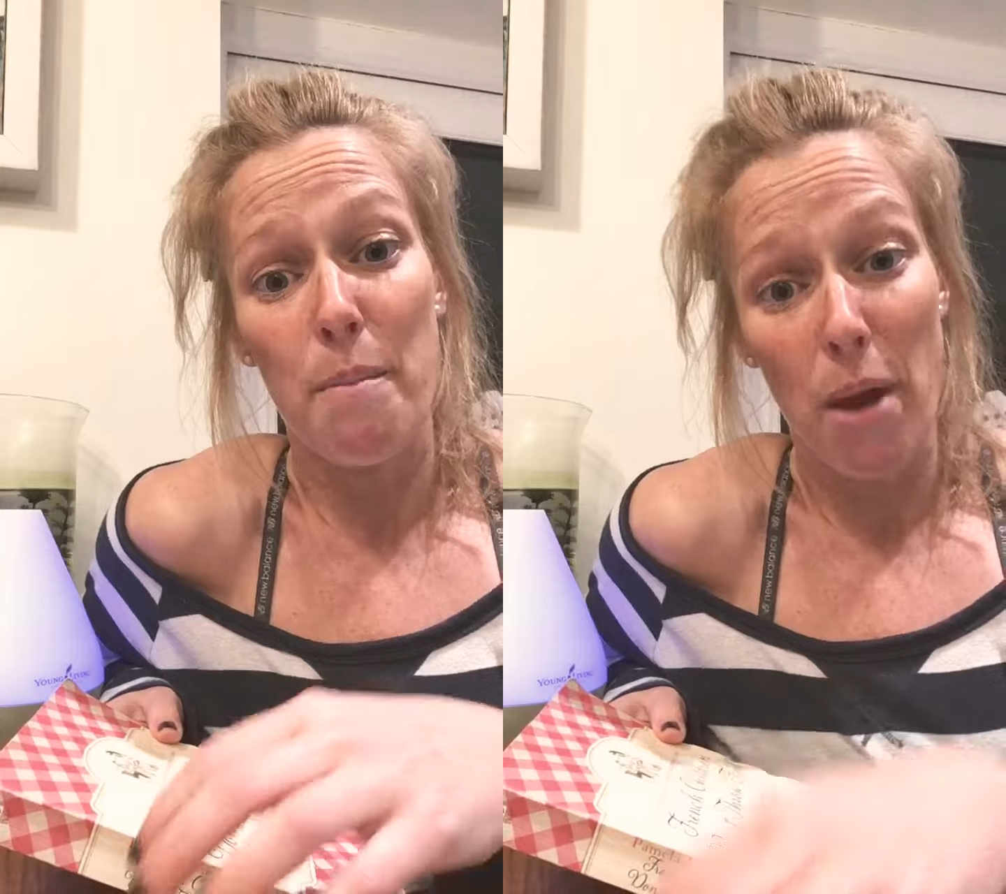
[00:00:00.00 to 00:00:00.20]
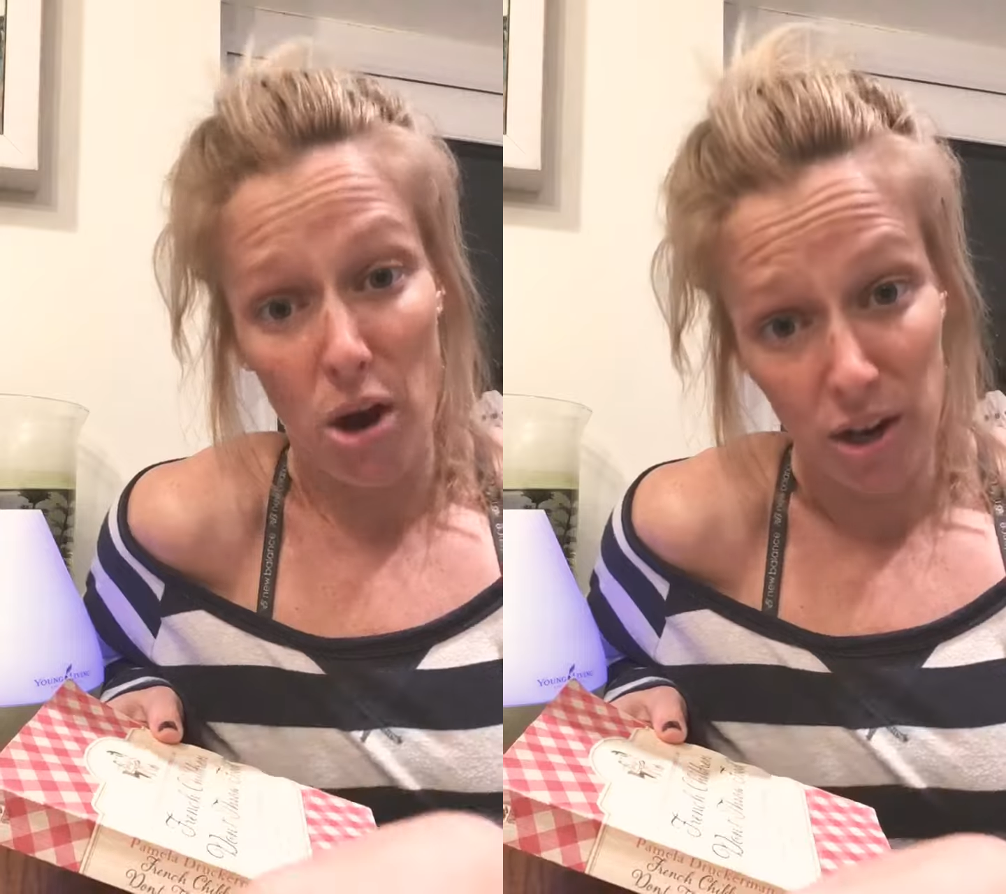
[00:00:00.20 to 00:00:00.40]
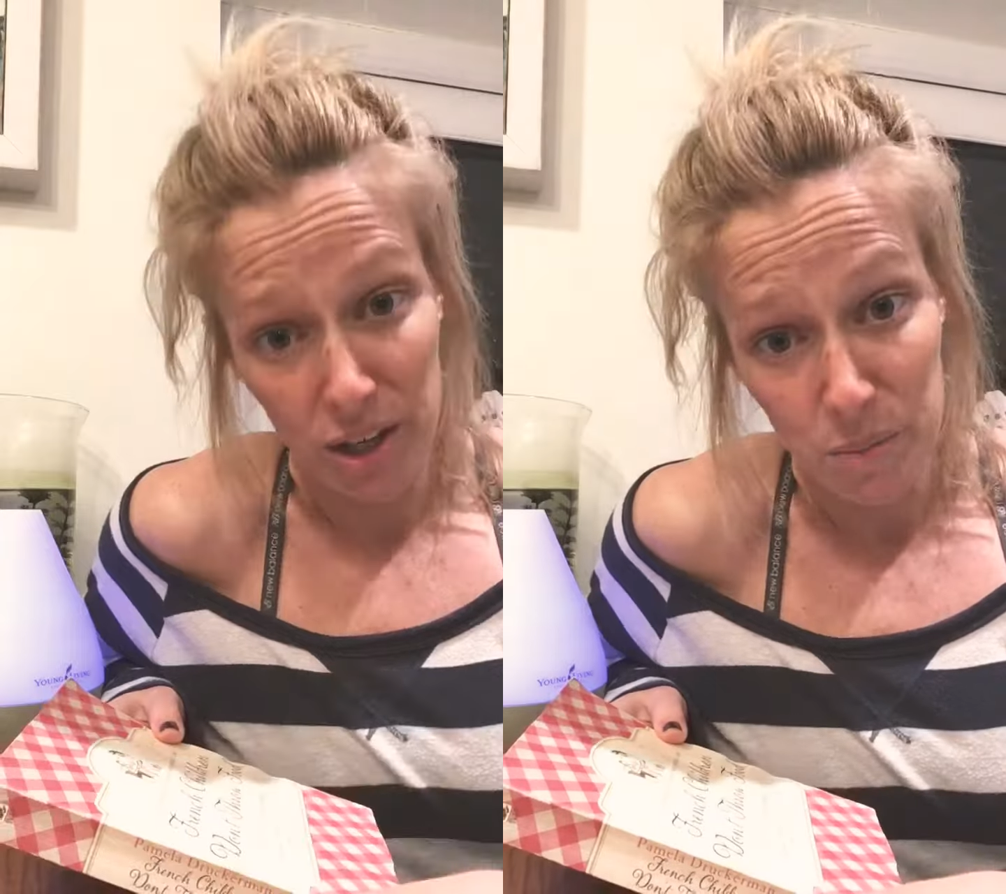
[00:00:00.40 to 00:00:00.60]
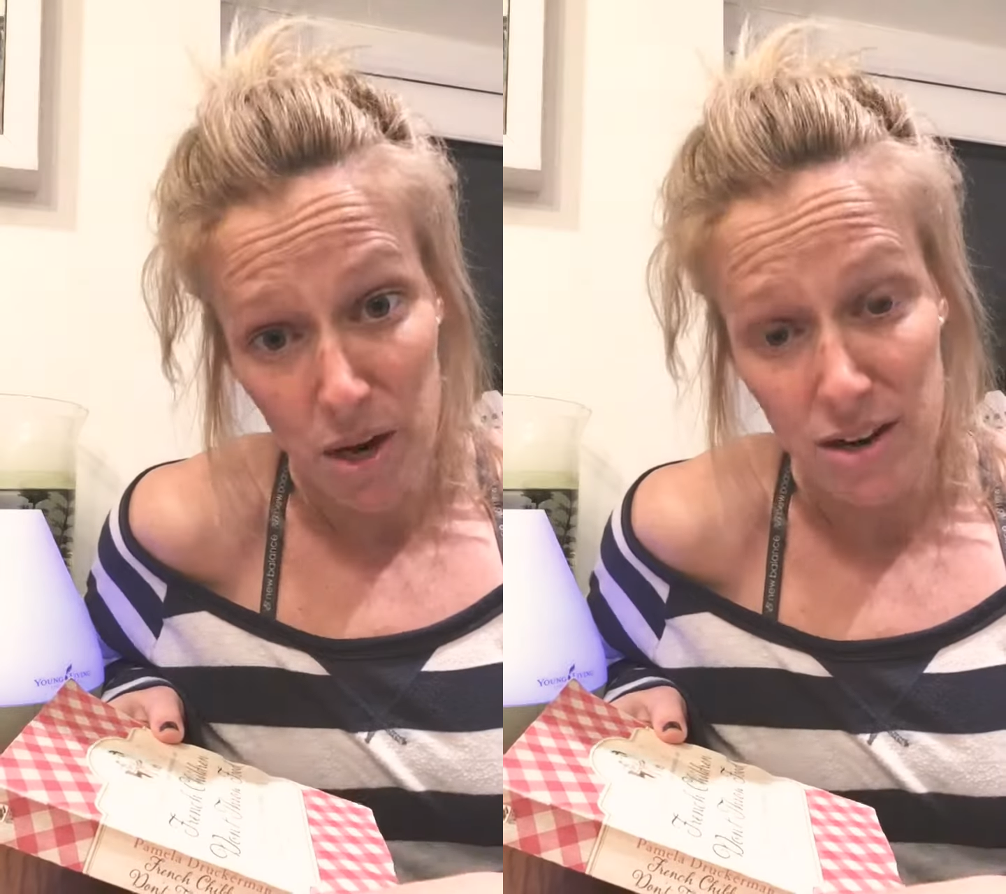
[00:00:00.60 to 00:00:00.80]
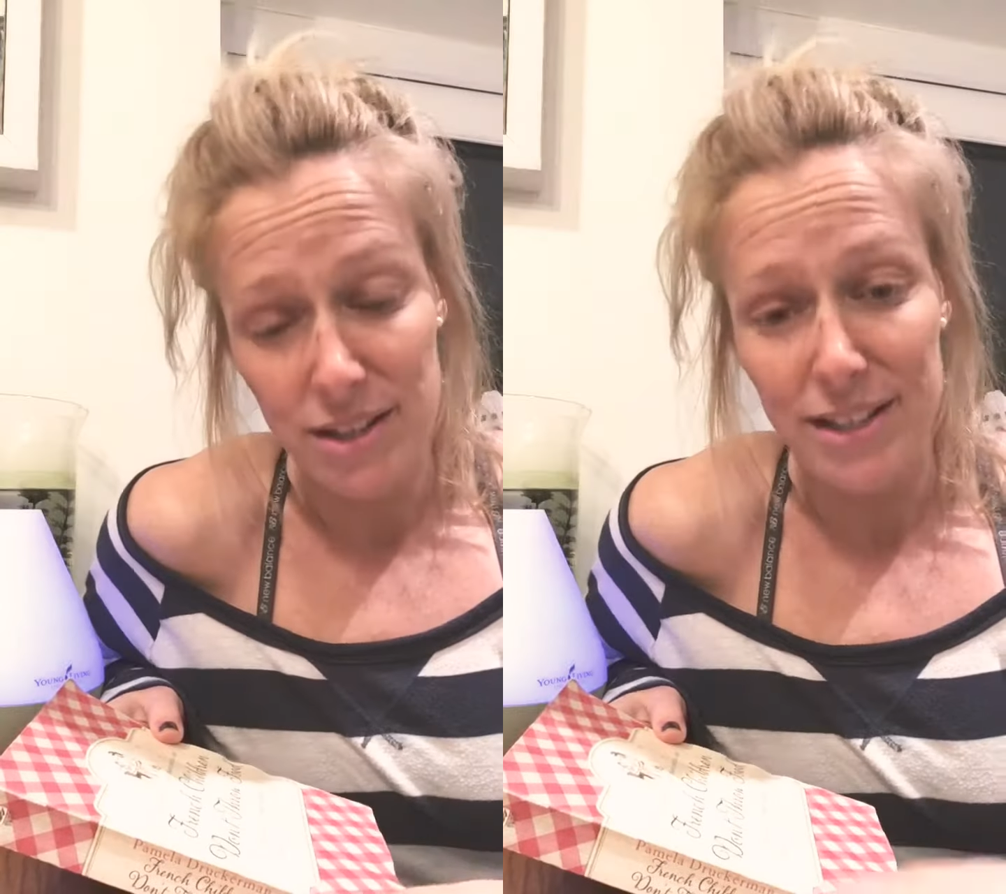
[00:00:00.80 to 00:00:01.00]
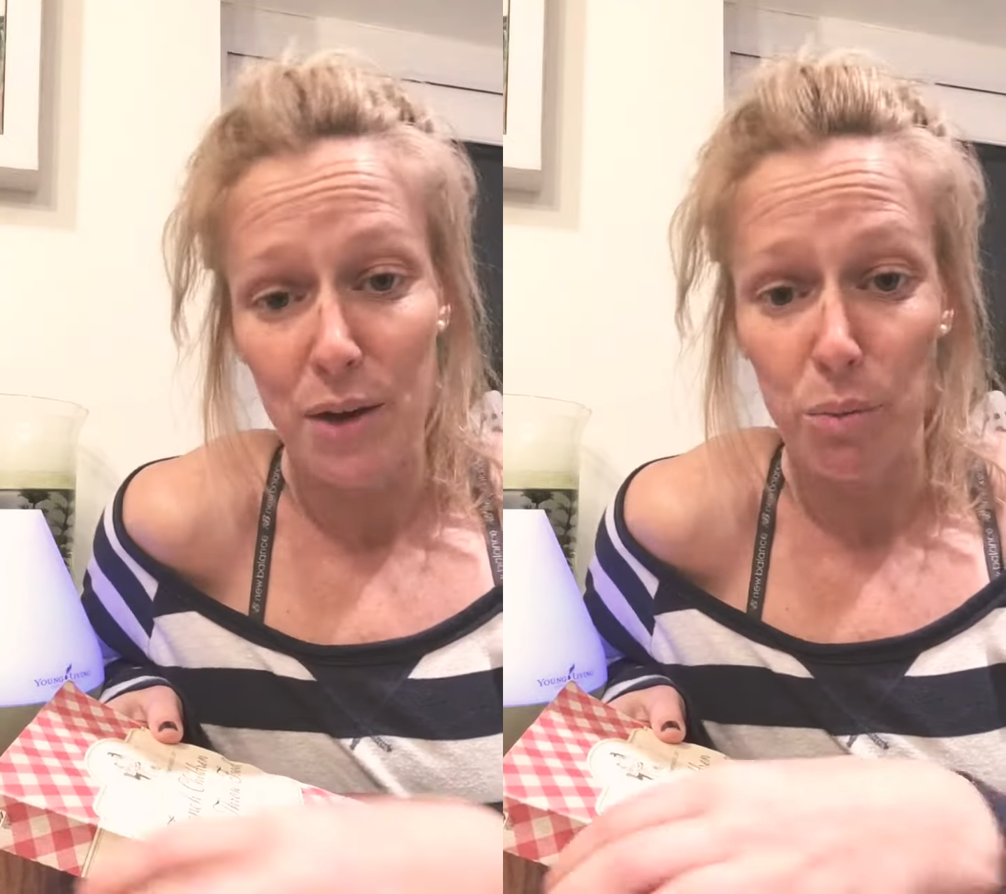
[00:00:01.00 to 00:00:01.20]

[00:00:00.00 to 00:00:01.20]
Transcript: American parents